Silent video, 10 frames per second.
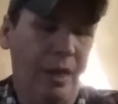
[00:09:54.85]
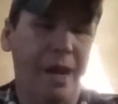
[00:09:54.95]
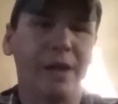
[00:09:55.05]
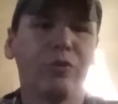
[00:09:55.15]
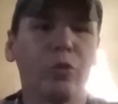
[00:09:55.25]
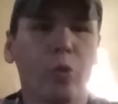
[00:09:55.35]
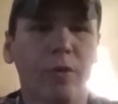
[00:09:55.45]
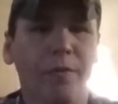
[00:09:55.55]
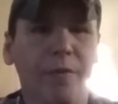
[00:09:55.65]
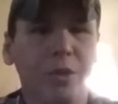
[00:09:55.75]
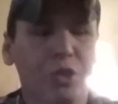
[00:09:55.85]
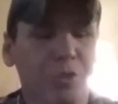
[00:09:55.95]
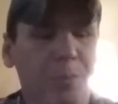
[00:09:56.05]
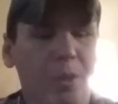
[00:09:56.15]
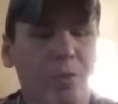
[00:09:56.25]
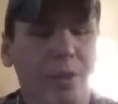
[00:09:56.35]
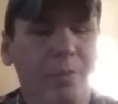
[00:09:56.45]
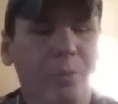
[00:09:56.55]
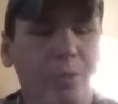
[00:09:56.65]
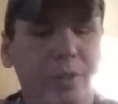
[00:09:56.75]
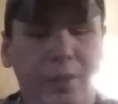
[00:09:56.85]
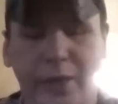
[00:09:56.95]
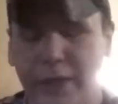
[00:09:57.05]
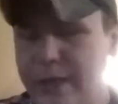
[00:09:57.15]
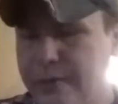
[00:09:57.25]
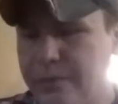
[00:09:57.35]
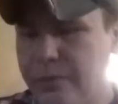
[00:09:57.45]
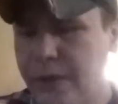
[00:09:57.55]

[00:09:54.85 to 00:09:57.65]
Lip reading: 1/8 to 1/4 of an inch smaller, I would really like it.